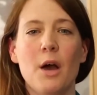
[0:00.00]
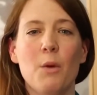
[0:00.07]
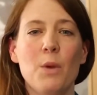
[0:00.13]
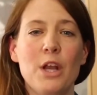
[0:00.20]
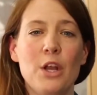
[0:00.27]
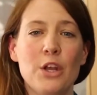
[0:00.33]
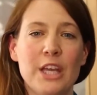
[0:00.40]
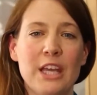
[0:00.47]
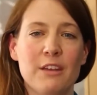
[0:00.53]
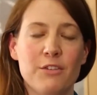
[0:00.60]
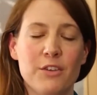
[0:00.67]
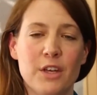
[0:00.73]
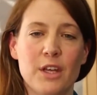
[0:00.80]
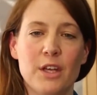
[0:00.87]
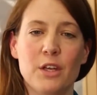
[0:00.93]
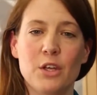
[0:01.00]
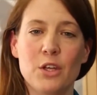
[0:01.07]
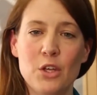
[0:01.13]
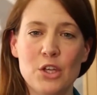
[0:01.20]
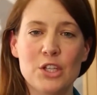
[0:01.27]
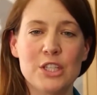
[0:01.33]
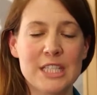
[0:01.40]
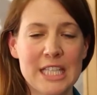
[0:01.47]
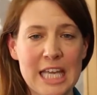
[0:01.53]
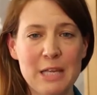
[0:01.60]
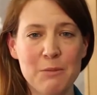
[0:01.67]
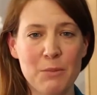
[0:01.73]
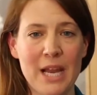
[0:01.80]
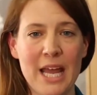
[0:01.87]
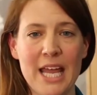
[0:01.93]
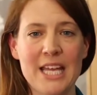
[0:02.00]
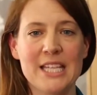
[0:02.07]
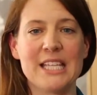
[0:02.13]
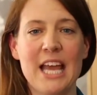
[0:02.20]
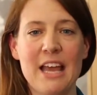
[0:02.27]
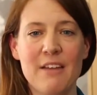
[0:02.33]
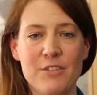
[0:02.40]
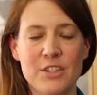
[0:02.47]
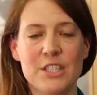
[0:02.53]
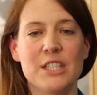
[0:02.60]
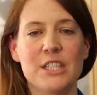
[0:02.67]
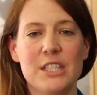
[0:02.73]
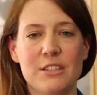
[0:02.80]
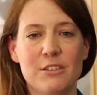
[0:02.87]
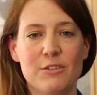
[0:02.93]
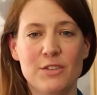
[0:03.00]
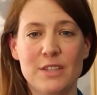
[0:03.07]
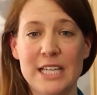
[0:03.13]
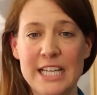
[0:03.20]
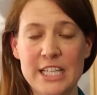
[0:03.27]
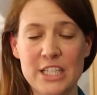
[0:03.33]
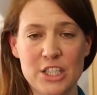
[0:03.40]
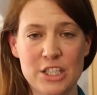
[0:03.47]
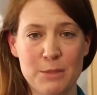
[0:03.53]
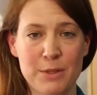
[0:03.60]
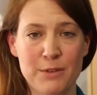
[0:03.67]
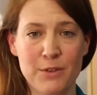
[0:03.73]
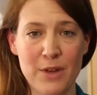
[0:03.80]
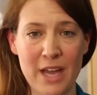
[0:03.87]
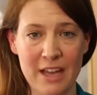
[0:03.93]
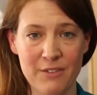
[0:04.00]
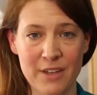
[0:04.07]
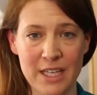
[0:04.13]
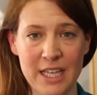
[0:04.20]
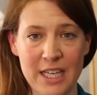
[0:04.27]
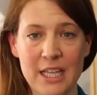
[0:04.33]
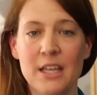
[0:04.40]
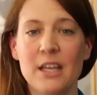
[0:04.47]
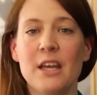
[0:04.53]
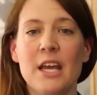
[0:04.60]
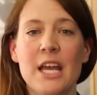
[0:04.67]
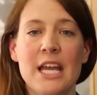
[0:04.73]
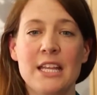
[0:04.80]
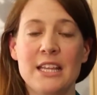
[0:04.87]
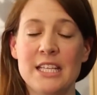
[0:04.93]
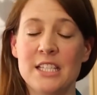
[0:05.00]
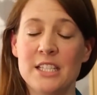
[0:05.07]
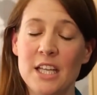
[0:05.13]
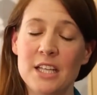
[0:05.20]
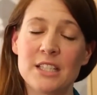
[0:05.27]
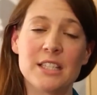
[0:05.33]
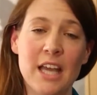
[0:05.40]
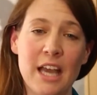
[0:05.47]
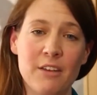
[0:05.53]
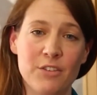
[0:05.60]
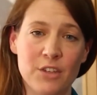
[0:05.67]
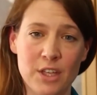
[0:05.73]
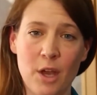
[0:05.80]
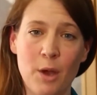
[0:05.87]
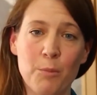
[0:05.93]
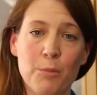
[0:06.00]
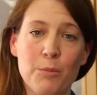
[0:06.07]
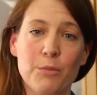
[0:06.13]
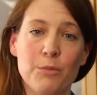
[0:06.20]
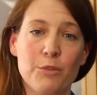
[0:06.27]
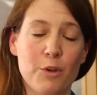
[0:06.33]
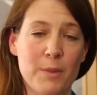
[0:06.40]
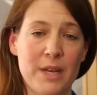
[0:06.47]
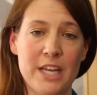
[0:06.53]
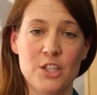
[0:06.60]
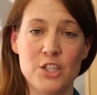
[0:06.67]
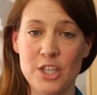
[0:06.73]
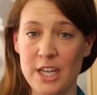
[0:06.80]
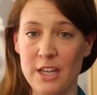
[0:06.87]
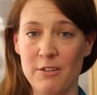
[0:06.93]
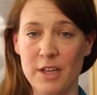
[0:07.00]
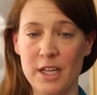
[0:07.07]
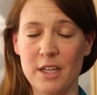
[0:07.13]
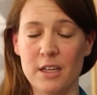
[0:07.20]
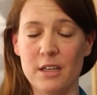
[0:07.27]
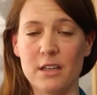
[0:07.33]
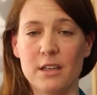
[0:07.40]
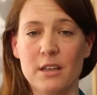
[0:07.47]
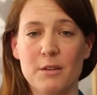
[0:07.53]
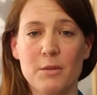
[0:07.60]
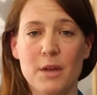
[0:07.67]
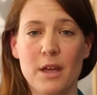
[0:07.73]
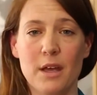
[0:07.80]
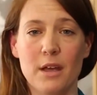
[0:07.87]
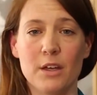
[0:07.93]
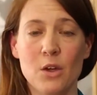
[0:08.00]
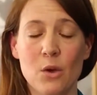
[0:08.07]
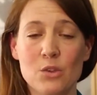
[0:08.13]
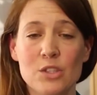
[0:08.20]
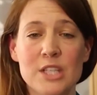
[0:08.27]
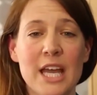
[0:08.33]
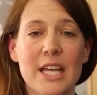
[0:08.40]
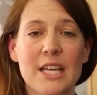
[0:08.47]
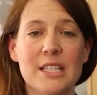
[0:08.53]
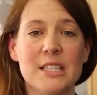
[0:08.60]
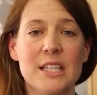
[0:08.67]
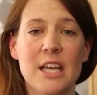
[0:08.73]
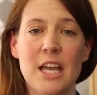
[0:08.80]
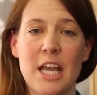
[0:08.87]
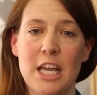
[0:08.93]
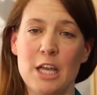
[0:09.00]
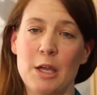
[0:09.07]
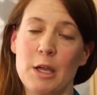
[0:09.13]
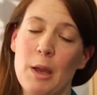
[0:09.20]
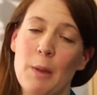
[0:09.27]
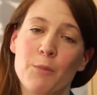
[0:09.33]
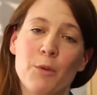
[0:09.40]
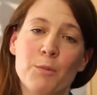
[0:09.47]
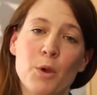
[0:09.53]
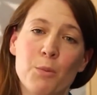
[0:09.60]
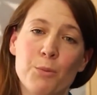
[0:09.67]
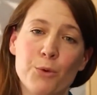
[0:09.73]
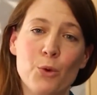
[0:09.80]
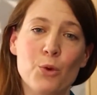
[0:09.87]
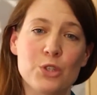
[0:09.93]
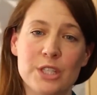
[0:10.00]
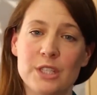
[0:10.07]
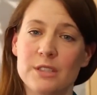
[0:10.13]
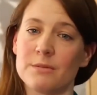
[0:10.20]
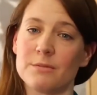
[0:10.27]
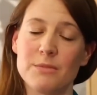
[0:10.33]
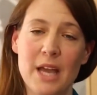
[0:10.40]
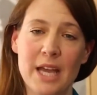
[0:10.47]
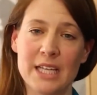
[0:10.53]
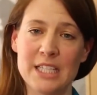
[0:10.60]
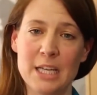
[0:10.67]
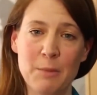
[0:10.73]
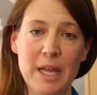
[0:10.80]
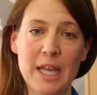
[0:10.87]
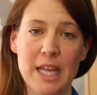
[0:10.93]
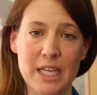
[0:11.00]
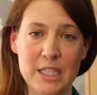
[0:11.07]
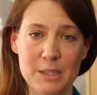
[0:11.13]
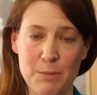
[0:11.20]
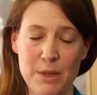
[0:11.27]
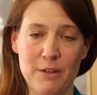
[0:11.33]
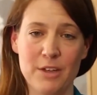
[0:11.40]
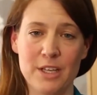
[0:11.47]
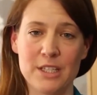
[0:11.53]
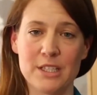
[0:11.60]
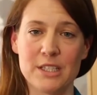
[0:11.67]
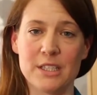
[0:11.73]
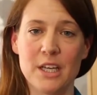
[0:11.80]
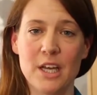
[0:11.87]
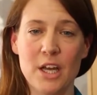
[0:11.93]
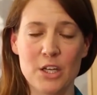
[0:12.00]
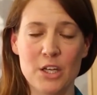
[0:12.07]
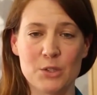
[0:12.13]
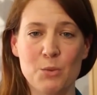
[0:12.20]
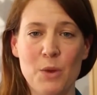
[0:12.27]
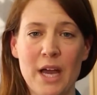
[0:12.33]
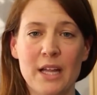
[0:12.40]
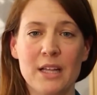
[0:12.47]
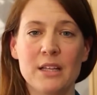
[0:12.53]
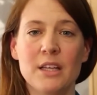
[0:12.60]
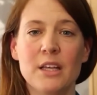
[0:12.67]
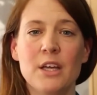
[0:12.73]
We're looking for good team players, evidence of leadership if you have any. This doesn't have to come from an engineering context, it can come from your broader academic experience as well.